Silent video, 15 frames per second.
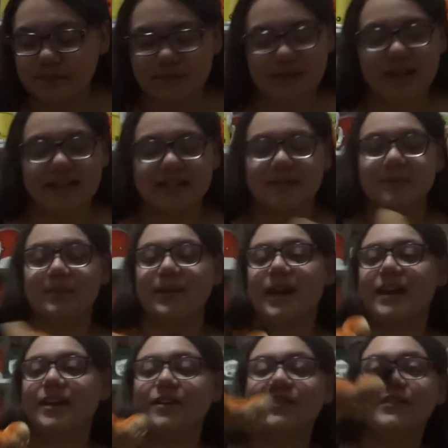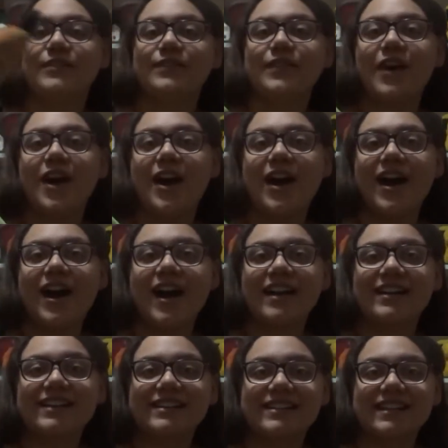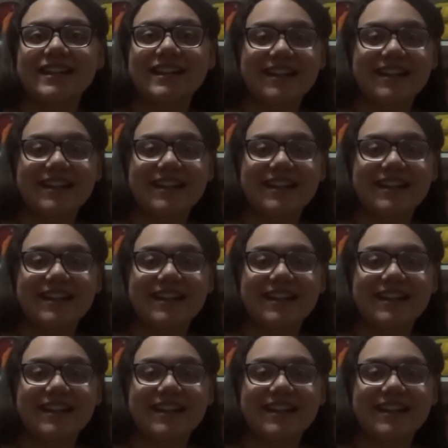Is it Briar Fox?